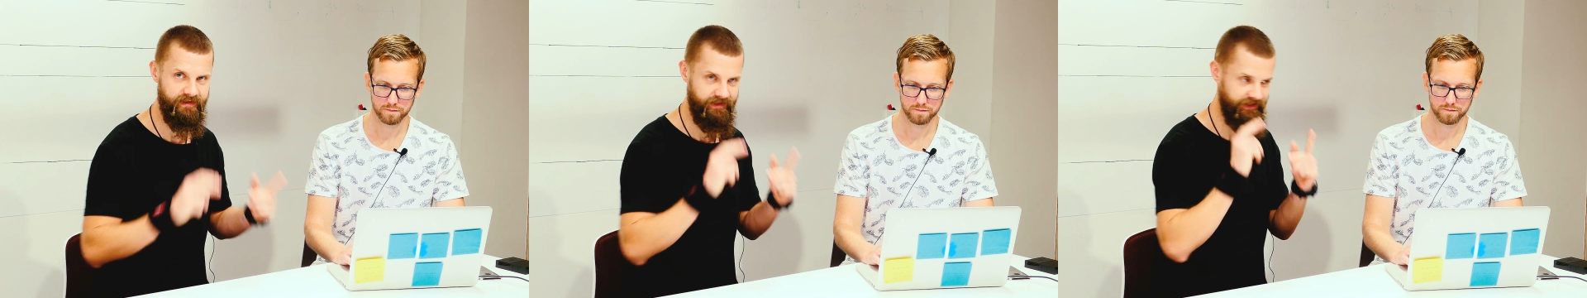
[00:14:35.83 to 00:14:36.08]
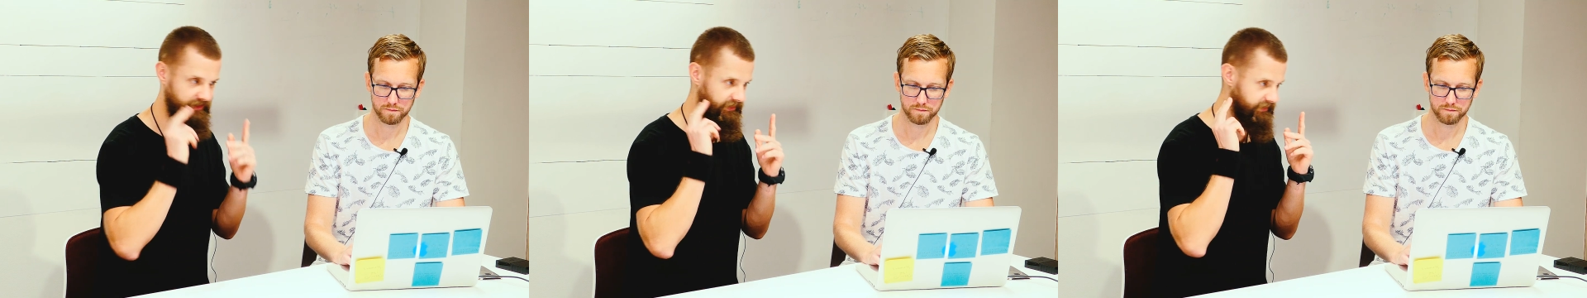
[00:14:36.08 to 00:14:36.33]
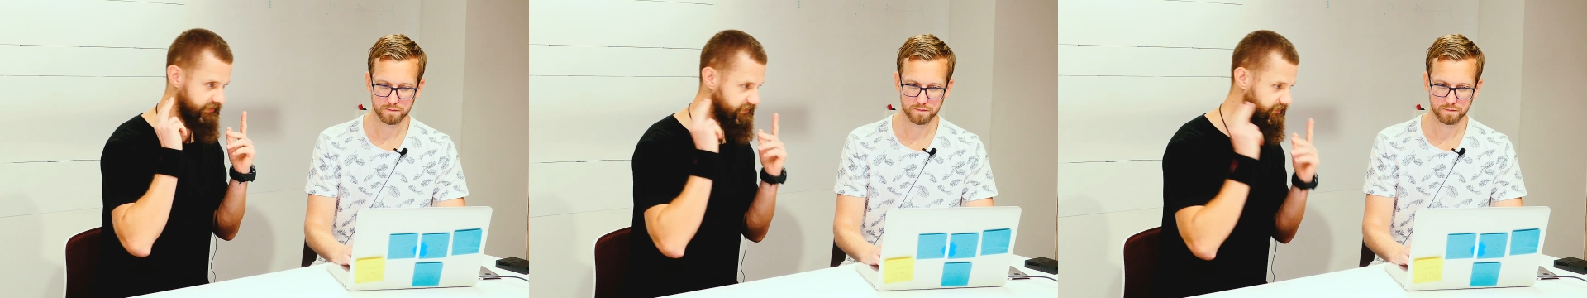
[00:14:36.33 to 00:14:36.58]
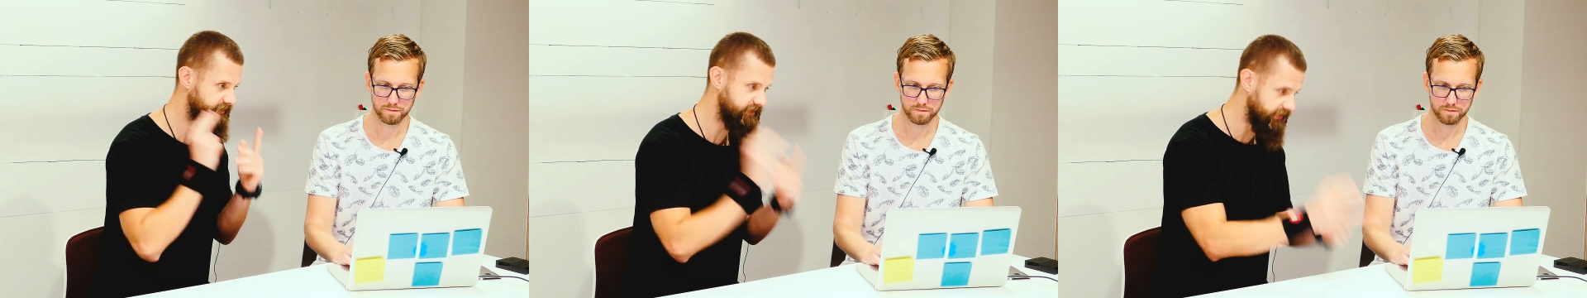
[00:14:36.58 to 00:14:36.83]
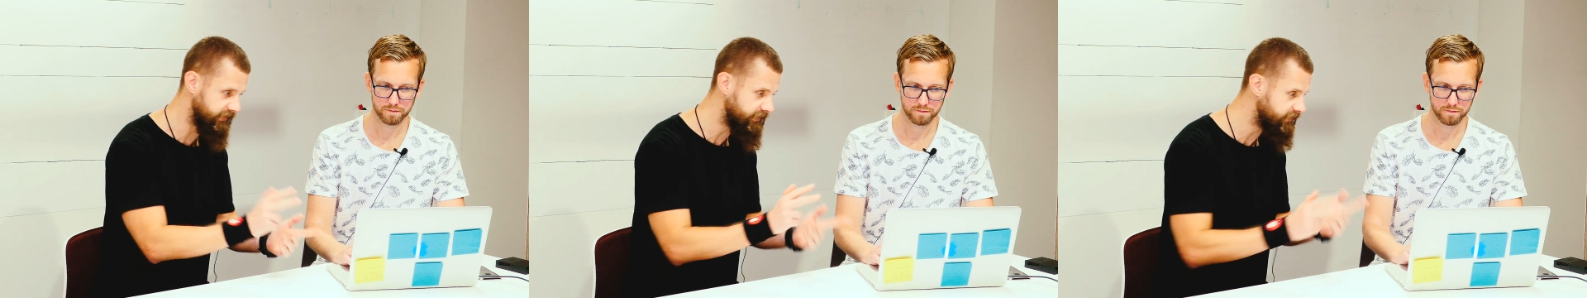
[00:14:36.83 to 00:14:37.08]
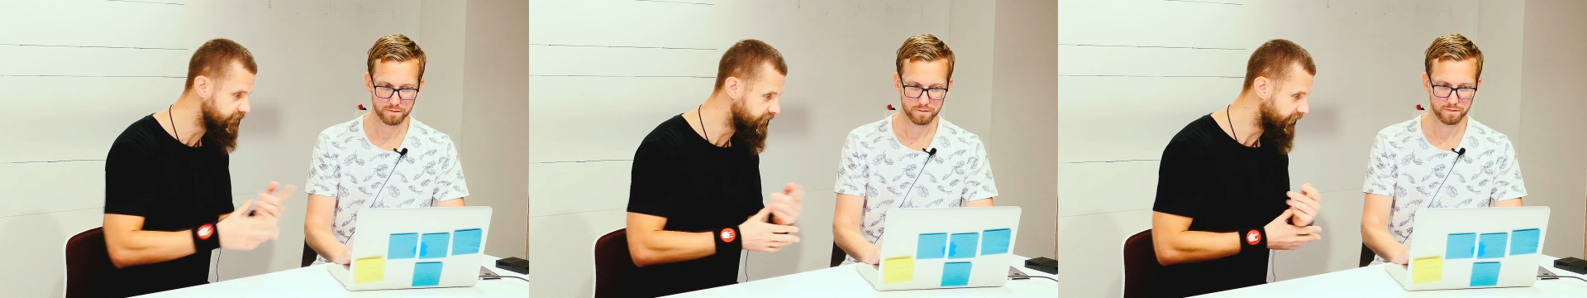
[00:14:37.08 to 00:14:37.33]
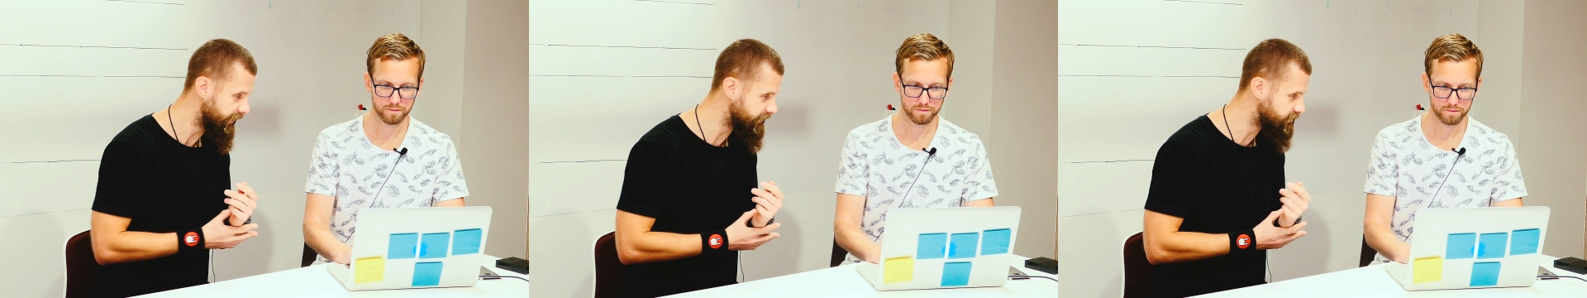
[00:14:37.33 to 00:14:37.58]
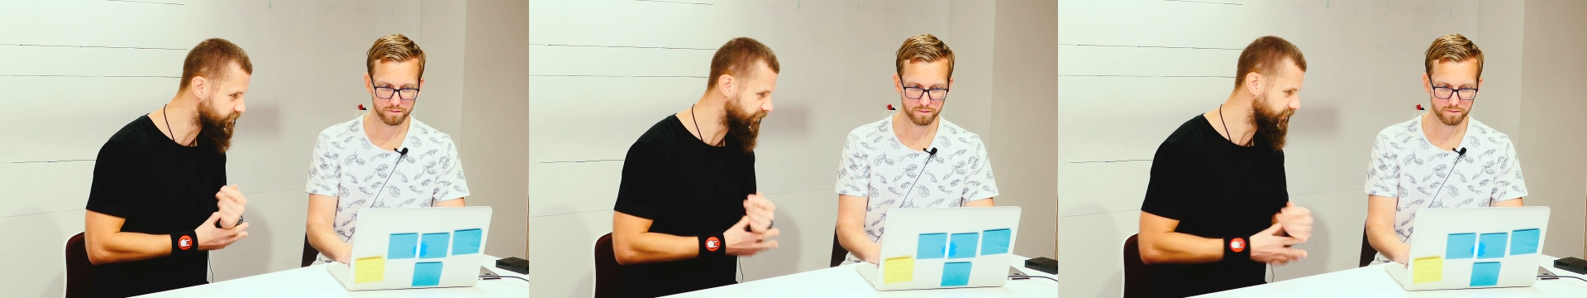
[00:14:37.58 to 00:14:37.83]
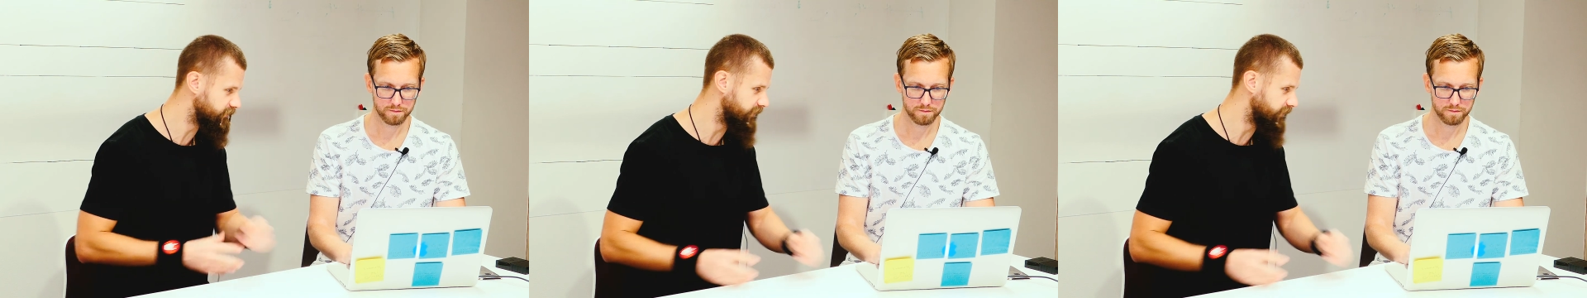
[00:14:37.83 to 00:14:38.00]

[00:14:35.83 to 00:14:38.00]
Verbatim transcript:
Speaker 1: It's here, and it's quite